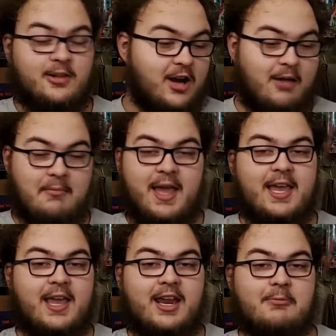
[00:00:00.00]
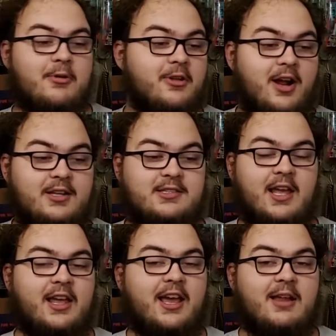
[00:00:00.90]
They're not making anymore. They're not
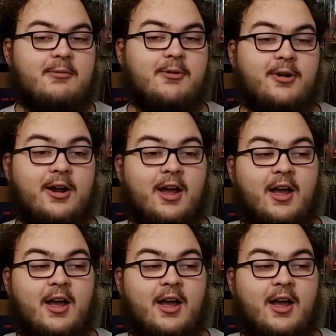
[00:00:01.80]
selling anymore.